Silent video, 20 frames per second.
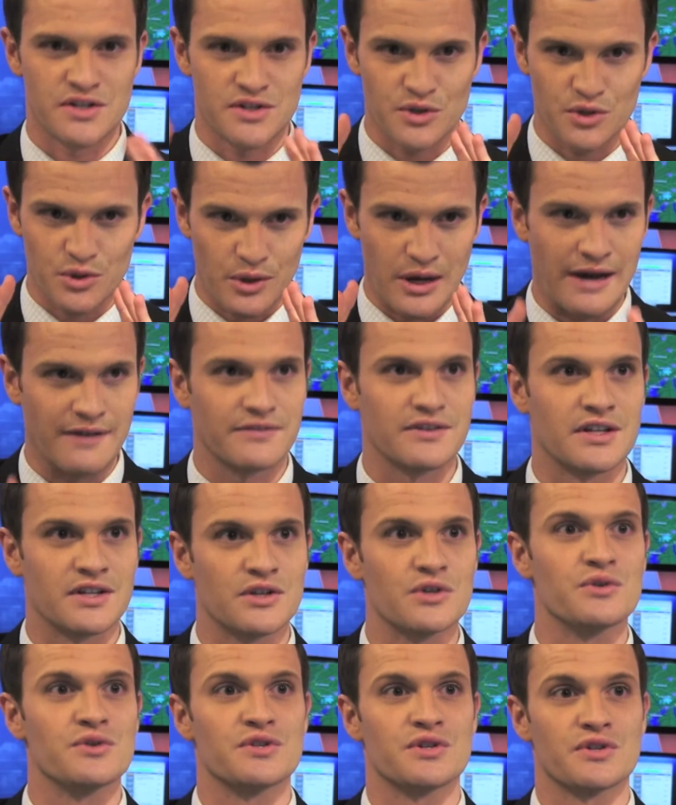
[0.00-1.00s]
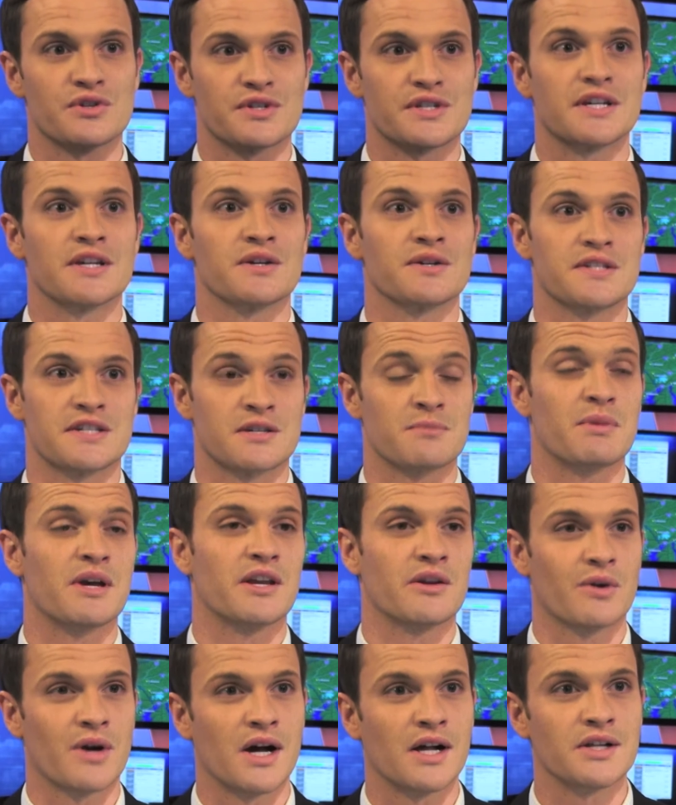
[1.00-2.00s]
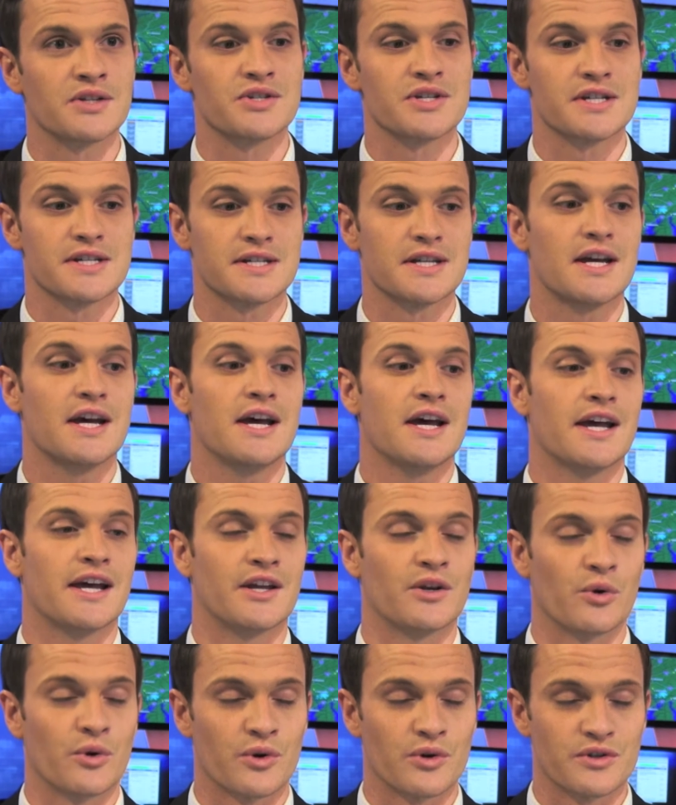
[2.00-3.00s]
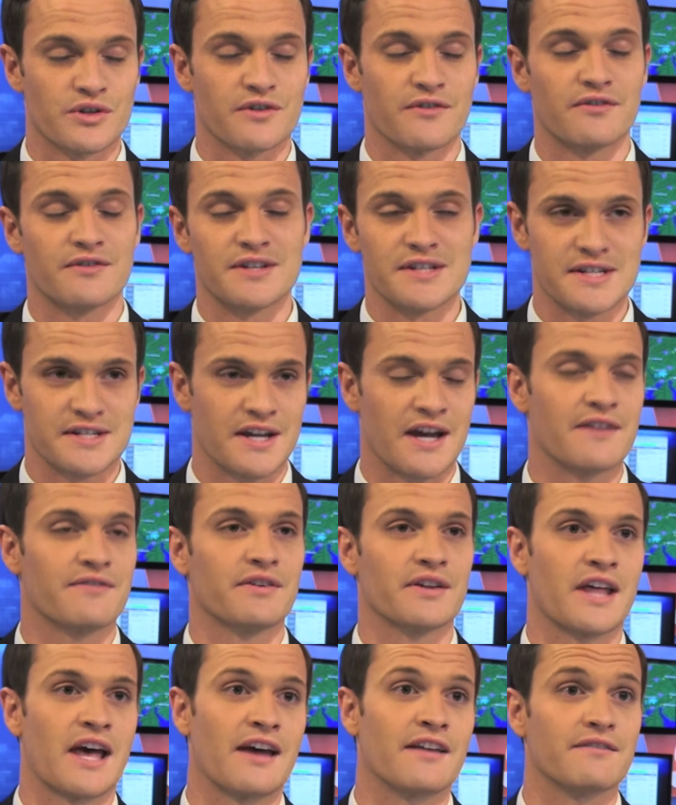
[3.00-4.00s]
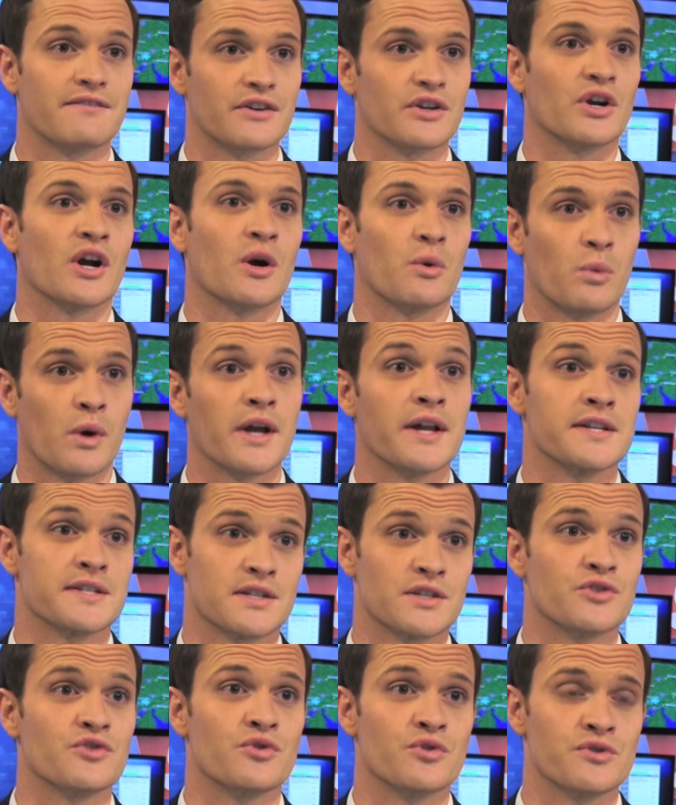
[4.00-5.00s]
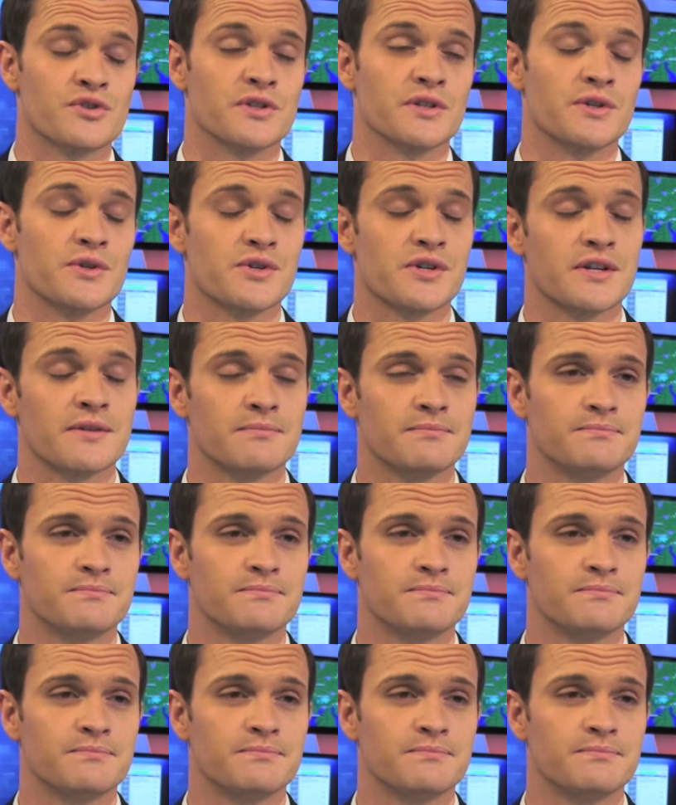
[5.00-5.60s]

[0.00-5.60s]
so you have to use your skills as a meteorologist in order to decipher that and figure out what is the true solution.